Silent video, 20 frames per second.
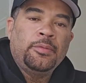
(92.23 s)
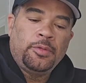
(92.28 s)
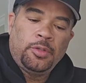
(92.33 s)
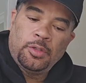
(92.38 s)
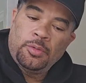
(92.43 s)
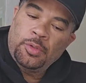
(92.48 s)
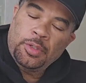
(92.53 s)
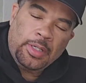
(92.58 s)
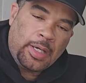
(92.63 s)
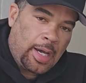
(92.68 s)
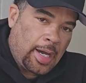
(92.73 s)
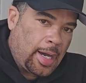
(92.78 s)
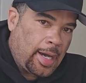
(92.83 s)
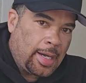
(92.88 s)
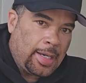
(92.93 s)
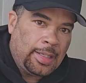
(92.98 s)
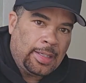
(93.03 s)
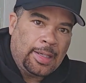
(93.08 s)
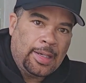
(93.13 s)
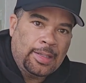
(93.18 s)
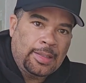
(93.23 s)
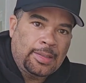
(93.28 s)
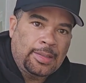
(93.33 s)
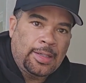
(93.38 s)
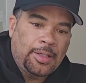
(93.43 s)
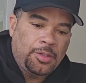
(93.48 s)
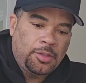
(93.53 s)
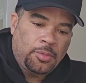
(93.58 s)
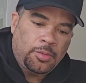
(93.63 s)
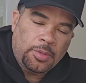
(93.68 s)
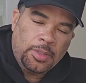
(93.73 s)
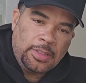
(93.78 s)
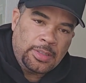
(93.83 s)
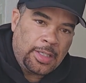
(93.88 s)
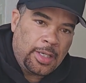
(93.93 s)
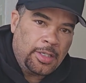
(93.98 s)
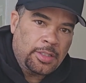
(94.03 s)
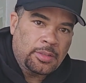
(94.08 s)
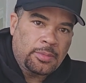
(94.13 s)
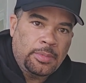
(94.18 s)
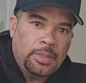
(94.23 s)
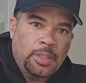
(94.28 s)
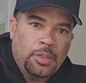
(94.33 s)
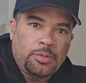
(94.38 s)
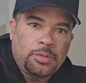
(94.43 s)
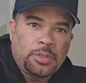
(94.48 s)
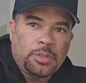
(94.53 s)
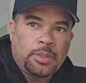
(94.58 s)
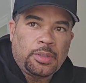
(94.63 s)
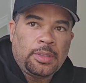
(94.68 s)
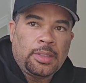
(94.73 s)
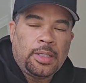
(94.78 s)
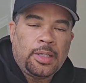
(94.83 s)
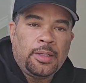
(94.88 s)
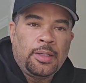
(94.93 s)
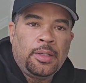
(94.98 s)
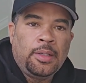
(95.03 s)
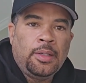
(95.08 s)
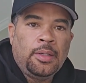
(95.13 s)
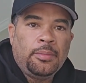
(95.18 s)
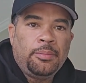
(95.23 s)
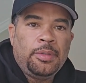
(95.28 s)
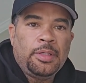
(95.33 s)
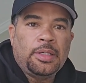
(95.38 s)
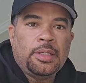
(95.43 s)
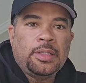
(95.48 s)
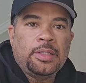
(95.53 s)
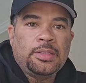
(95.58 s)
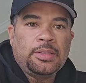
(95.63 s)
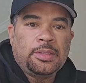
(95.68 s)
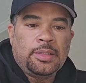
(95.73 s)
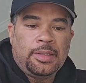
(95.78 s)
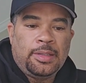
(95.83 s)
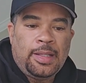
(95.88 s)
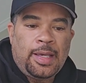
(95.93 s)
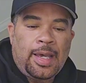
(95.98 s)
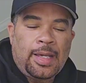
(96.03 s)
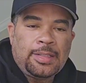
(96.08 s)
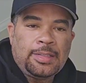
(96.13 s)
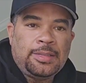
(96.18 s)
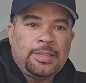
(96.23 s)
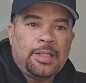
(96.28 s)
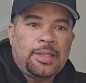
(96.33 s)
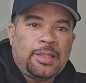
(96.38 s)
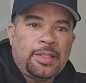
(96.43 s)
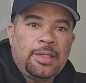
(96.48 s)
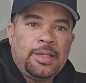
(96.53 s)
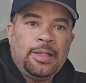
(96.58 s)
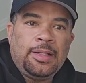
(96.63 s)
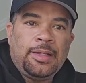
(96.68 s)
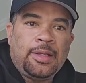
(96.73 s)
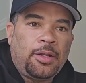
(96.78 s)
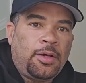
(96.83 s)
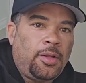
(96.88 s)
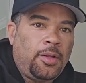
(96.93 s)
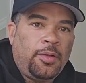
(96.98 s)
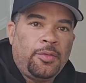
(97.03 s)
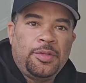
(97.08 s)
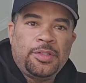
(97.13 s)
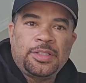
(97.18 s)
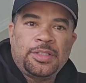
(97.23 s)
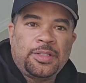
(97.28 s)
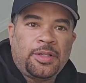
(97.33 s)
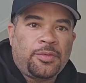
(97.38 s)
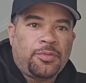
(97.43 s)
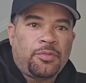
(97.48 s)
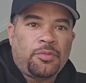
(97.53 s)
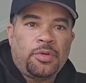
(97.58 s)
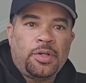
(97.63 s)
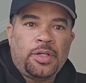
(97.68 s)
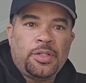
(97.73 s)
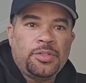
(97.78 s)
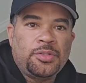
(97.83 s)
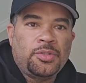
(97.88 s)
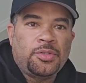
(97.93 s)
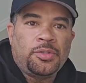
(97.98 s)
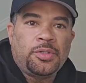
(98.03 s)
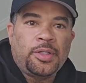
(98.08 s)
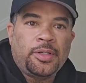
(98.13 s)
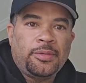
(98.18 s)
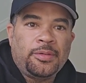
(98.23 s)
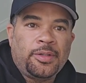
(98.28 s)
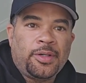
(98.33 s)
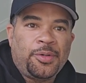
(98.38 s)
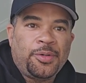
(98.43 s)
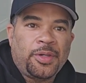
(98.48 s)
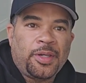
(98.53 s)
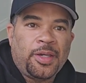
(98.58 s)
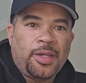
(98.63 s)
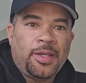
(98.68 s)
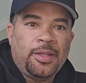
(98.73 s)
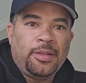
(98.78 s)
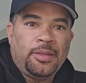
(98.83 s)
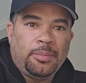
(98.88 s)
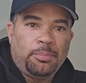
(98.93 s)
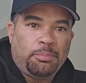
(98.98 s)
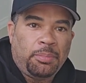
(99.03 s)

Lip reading: You'll want to highlight that. You'll want to take some notes on that, because that's the thing that all of this stuff runs on, okay?